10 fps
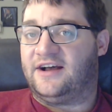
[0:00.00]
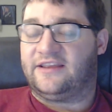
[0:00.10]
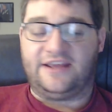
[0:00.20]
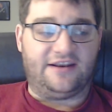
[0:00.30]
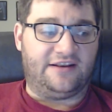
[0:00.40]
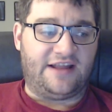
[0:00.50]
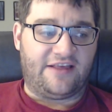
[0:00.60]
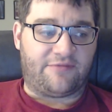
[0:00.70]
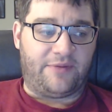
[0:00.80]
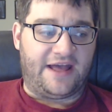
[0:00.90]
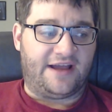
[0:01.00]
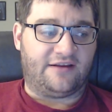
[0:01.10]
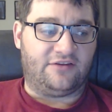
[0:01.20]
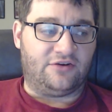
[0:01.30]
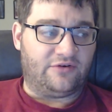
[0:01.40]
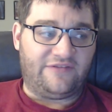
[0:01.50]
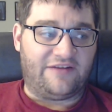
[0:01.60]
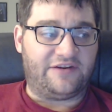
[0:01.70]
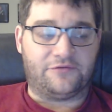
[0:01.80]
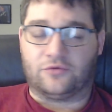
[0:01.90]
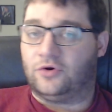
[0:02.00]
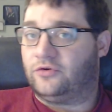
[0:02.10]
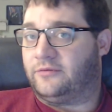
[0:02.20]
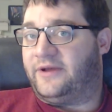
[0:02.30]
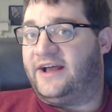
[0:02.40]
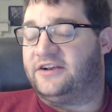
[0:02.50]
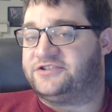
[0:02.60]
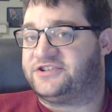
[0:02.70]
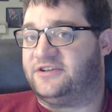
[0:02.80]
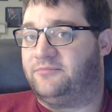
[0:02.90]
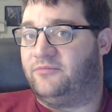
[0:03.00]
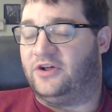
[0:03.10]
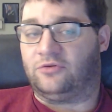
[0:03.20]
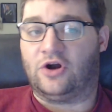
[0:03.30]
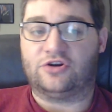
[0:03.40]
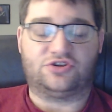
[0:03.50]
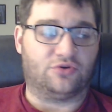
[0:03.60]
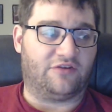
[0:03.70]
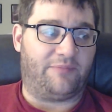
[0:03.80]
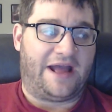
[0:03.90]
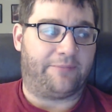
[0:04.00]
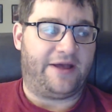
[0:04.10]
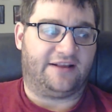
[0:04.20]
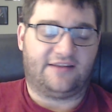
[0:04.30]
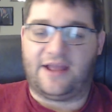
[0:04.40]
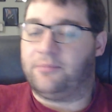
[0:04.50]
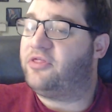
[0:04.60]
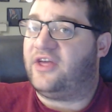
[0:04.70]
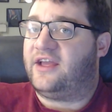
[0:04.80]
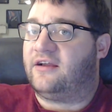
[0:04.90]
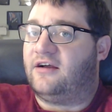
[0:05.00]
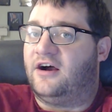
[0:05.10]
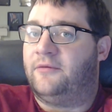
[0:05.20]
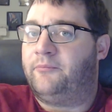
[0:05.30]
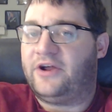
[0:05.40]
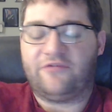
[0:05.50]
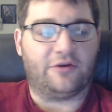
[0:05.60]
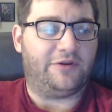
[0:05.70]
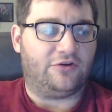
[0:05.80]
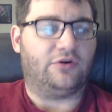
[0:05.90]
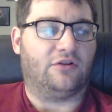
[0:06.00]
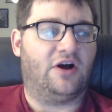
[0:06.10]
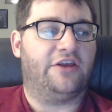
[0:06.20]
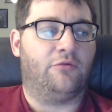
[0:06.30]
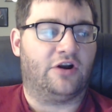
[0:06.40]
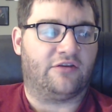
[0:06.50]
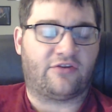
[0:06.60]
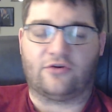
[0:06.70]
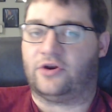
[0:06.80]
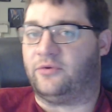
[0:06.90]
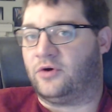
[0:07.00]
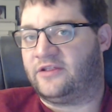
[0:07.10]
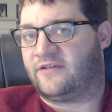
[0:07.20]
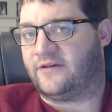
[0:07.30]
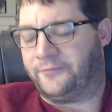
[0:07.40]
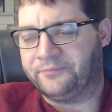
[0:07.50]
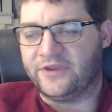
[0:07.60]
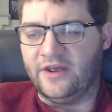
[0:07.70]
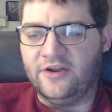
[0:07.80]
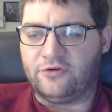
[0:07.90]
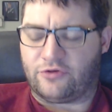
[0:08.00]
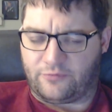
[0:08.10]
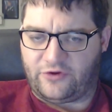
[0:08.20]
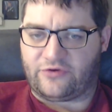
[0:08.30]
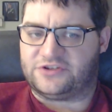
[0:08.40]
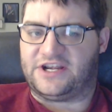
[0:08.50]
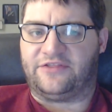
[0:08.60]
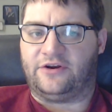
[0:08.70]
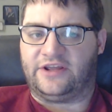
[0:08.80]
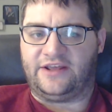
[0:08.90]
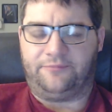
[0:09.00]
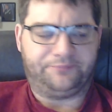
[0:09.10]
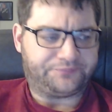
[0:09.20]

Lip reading: get a nice bag. You don't even have to have a roller bag, just a large sort of backpack type thing. But if you're going to be doing it a lot, you want a sturdy one. So do some research out there to get